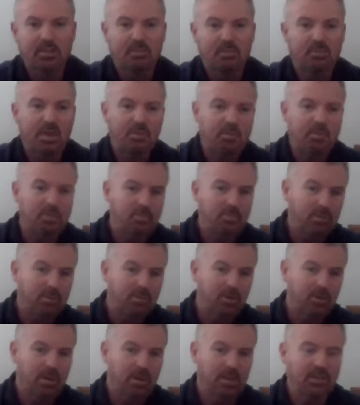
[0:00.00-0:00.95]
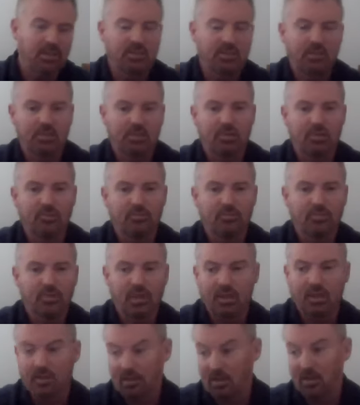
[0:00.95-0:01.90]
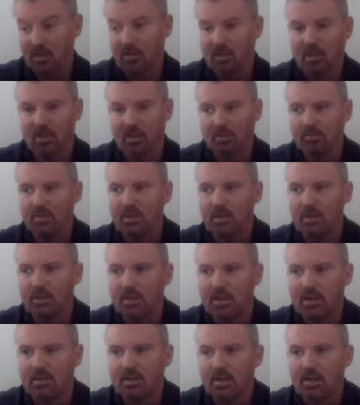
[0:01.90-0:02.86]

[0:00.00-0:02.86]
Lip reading: There may be people like yourself and like me that